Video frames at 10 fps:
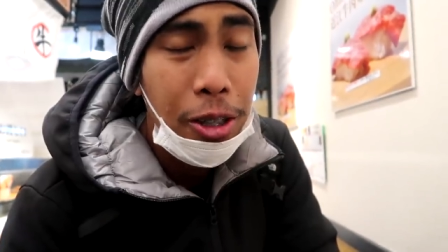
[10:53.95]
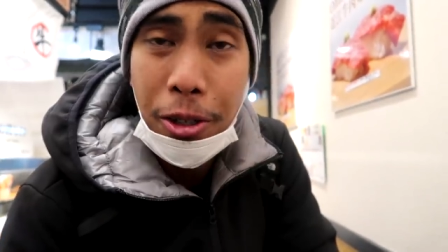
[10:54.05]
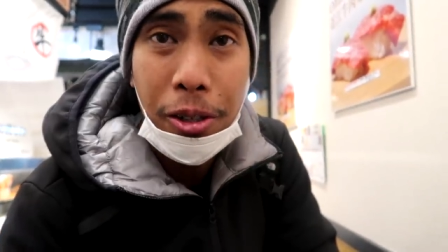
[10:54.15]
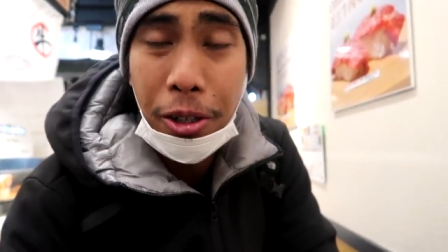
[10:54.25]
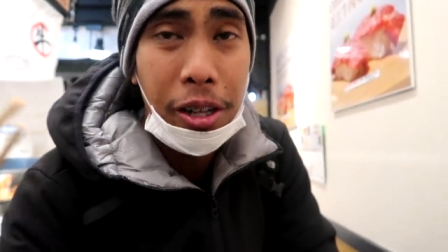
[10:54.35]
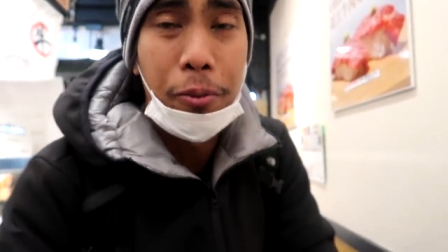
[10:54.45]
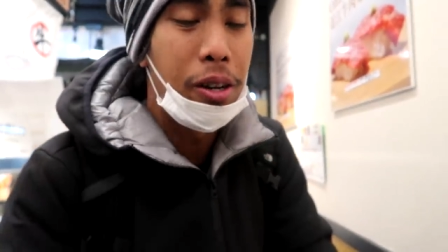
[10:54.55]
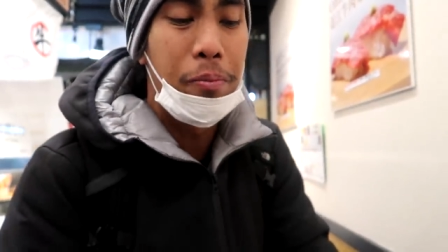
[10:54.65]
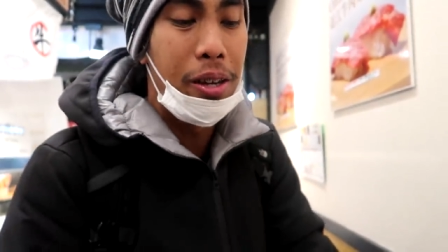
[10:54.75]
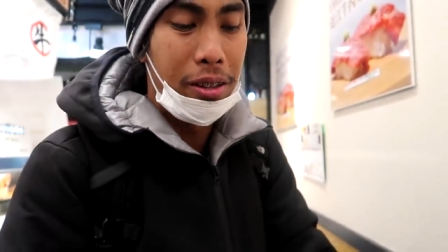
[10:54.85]
You, you get
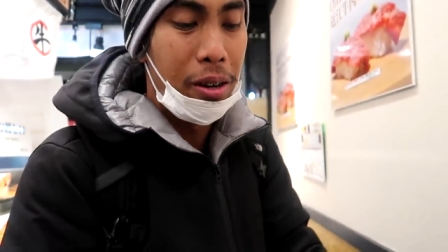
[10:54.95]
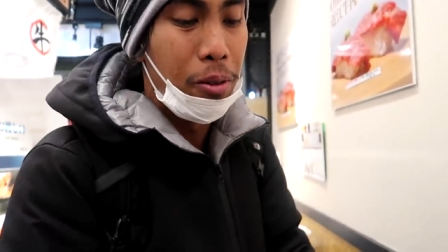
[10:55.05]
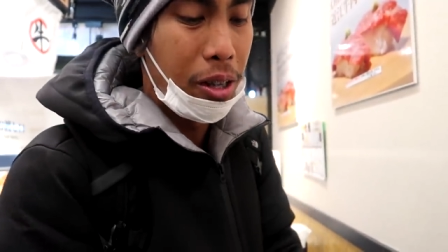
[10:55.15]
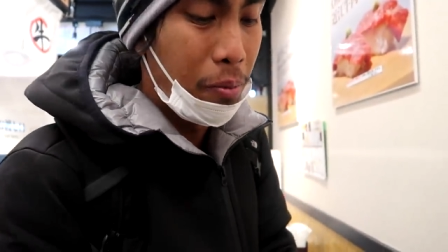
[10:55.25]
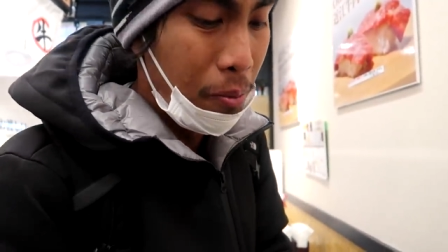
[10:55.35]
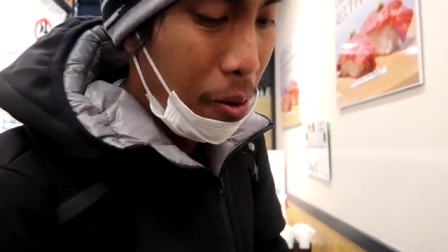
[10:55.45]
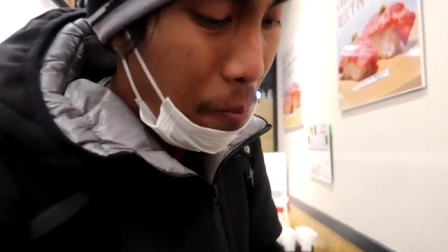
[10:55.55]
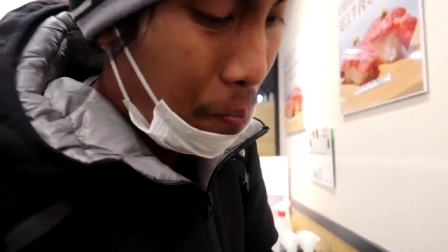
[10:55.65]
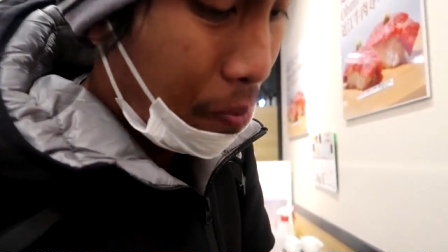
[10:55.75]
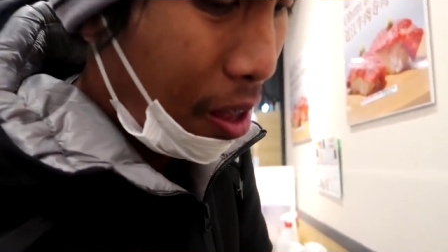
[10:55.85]
what I mean? Tinamo, tikman mo.
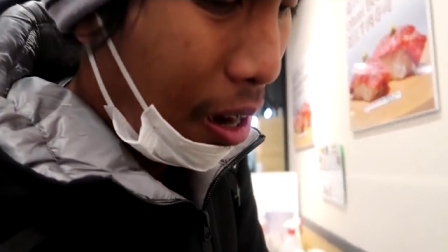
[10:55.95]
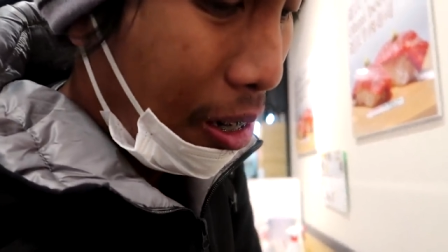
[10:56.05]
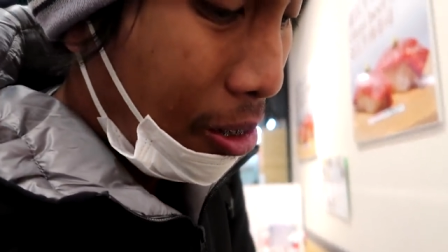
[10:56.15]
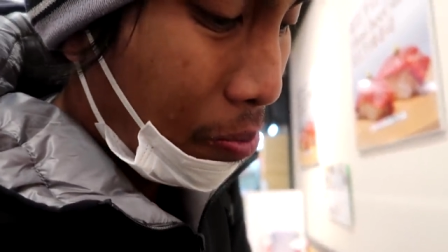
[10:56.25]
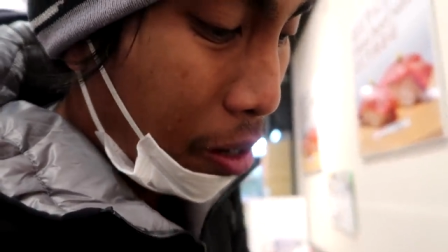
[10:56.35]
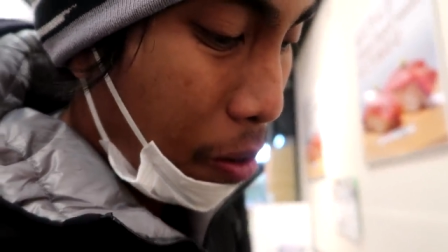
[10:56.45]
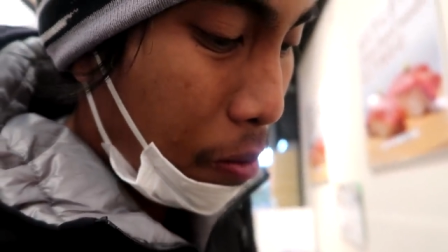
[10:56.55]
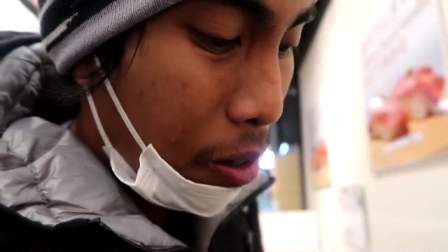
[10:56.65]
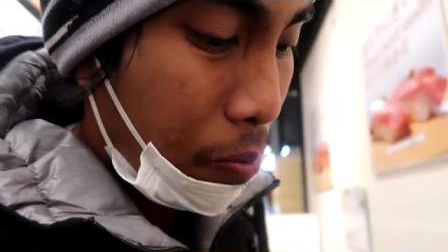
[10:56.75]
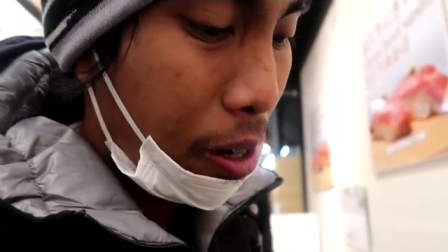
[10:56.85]

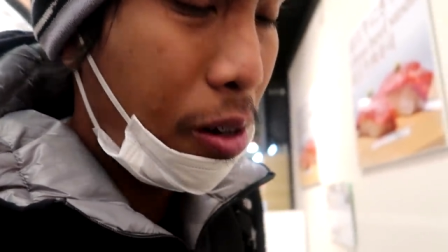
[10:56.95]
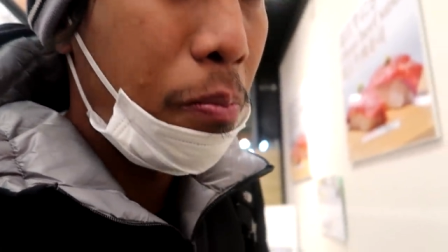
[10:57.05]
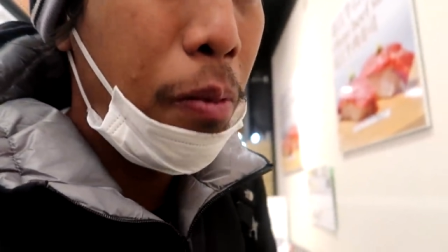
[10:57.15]
Parang